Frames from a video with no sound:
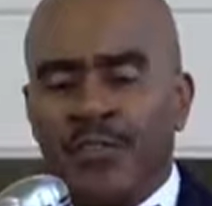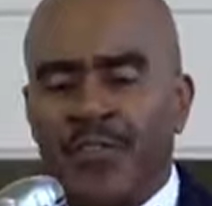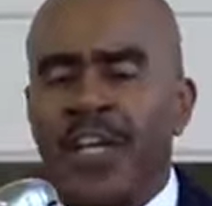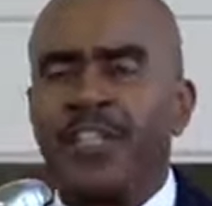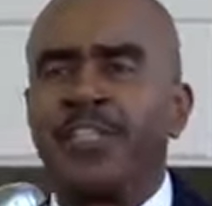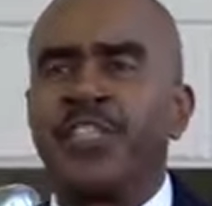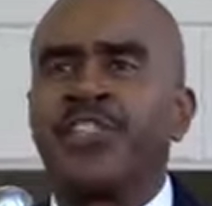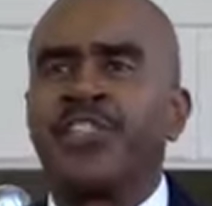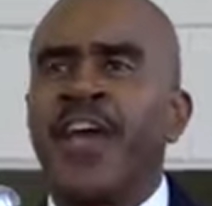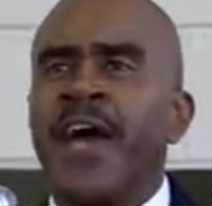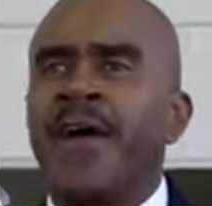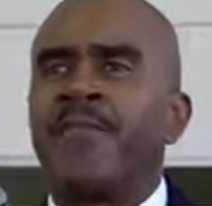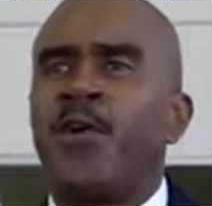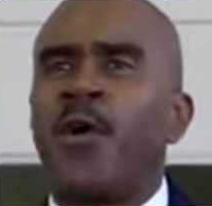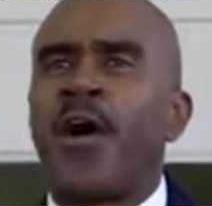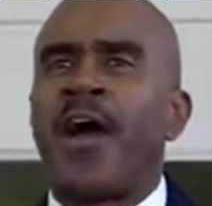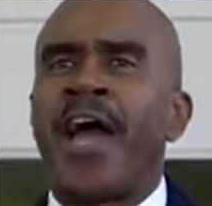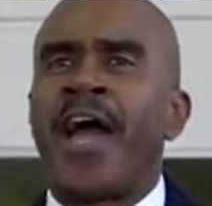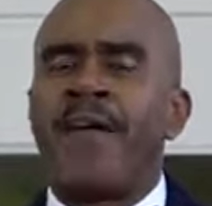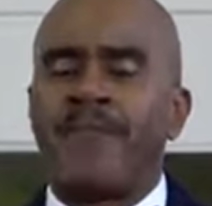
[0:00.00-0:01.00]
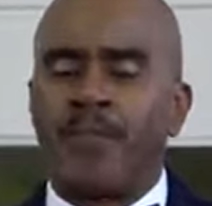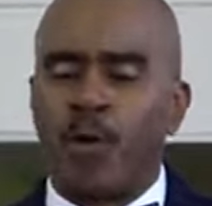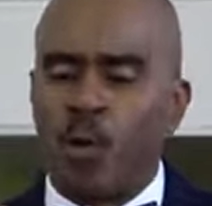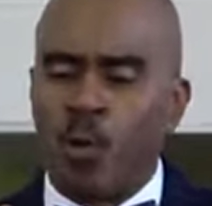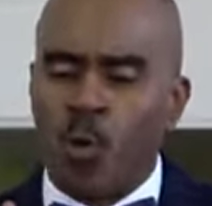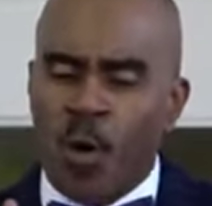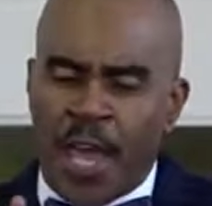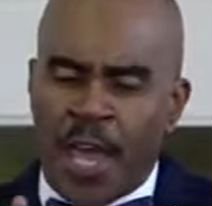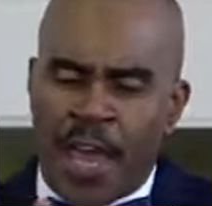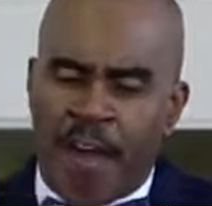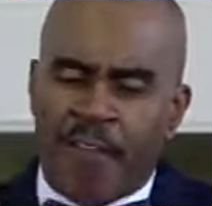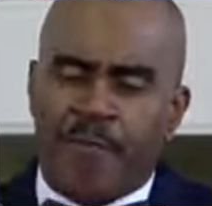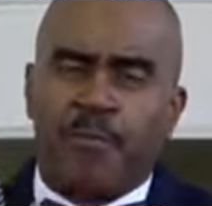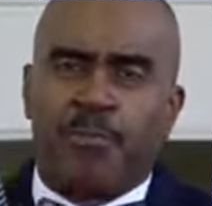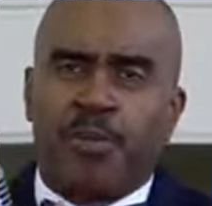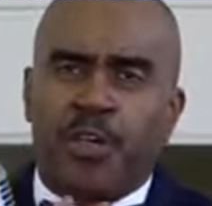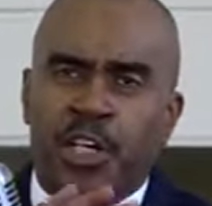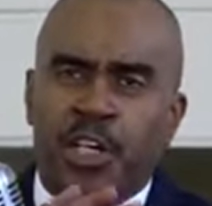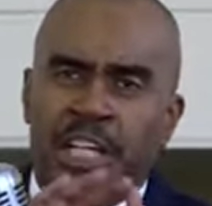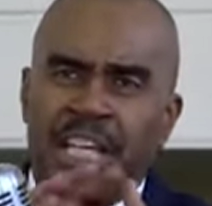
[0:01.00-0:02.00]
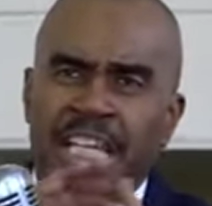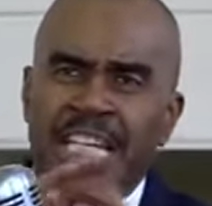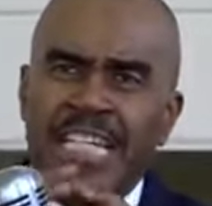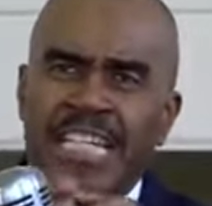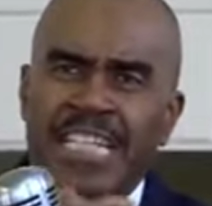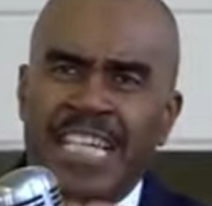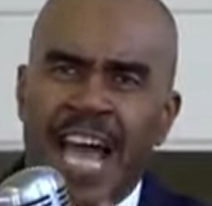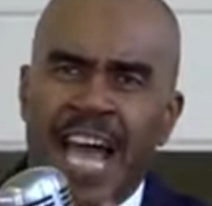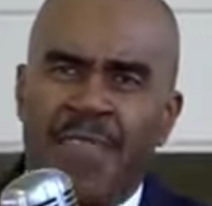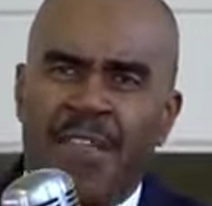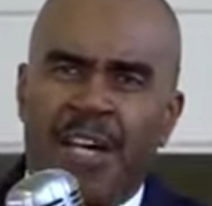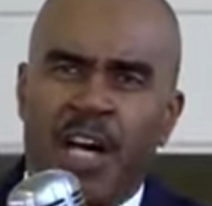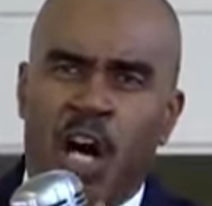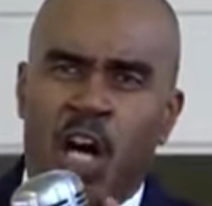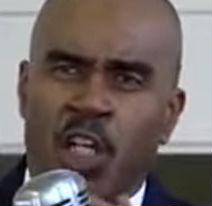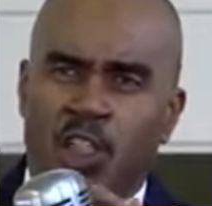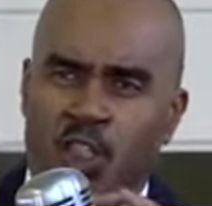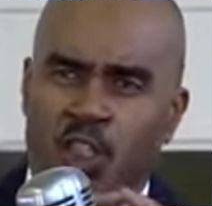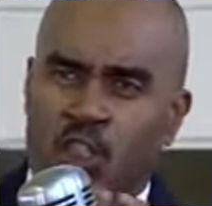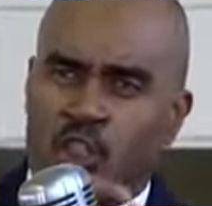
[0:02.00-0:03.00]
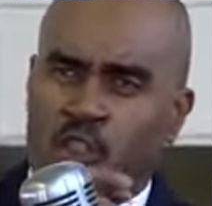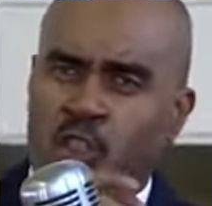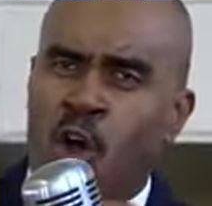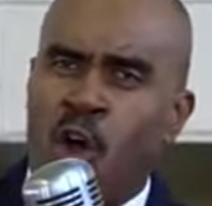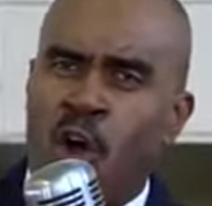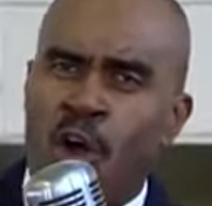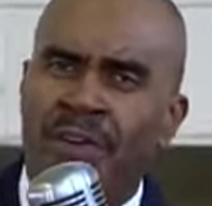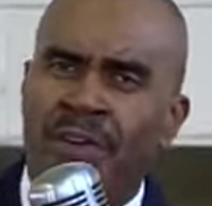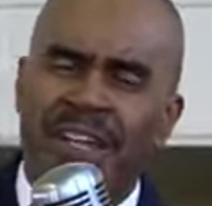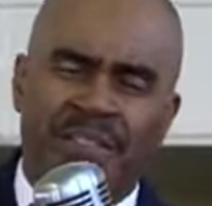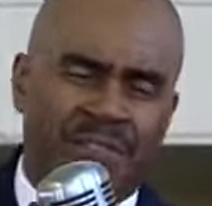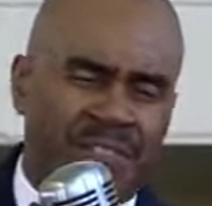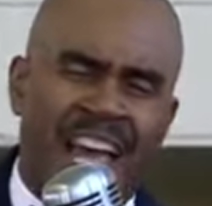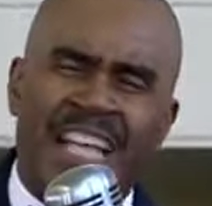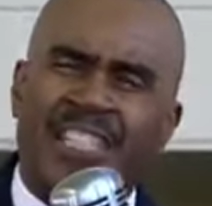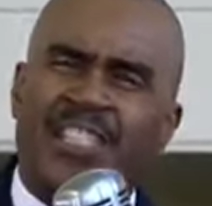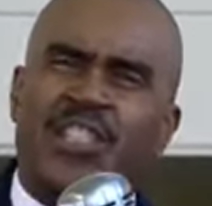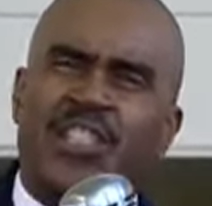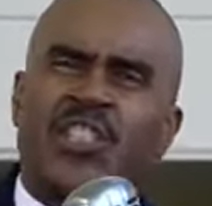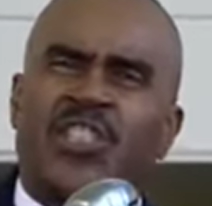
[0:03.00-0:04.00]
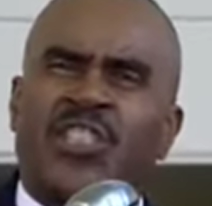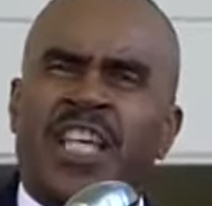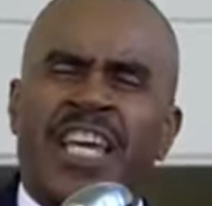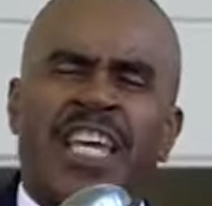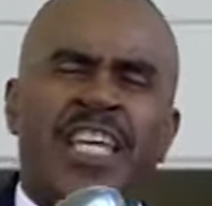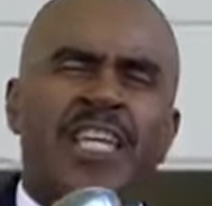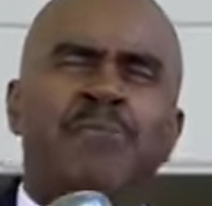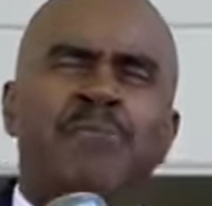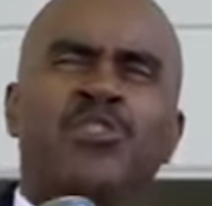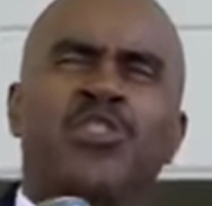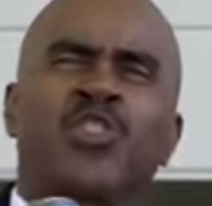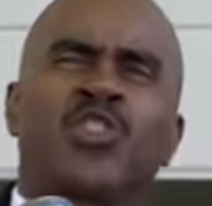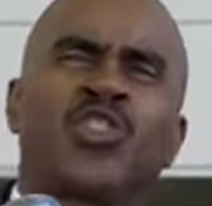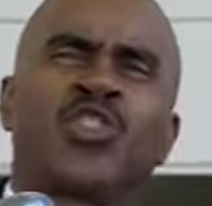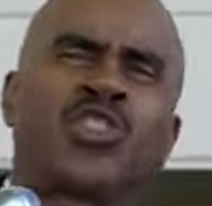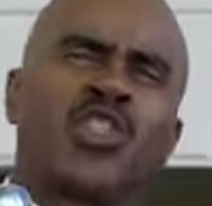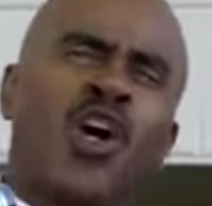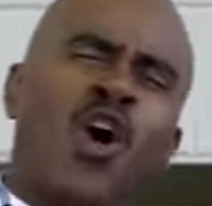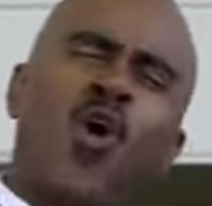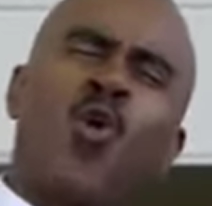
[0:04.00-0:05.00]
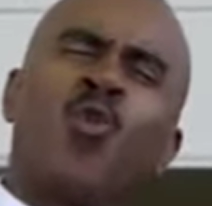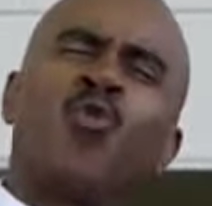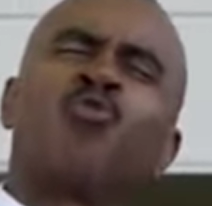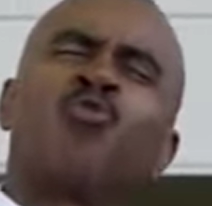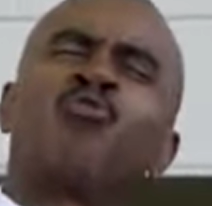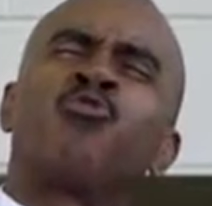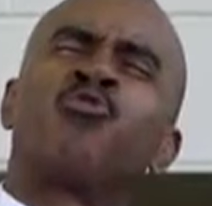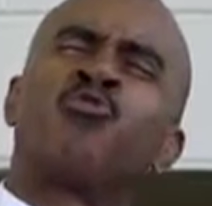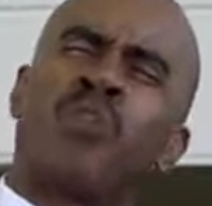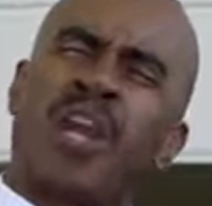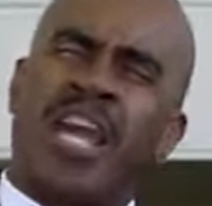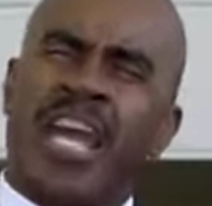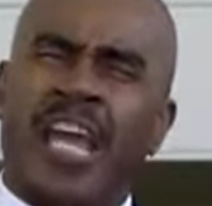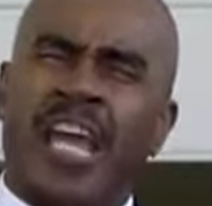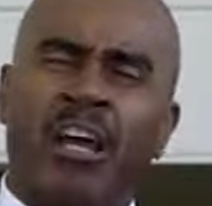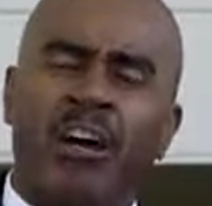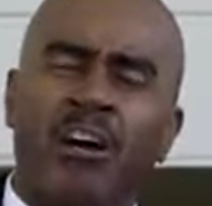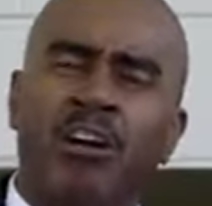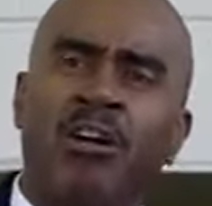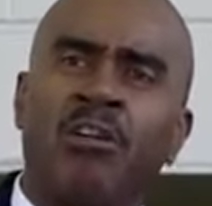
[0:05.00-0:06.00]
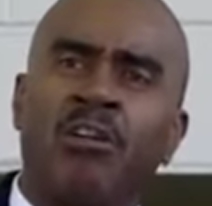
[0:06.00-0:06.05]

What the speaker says: have a way of putting together a story that seems so real.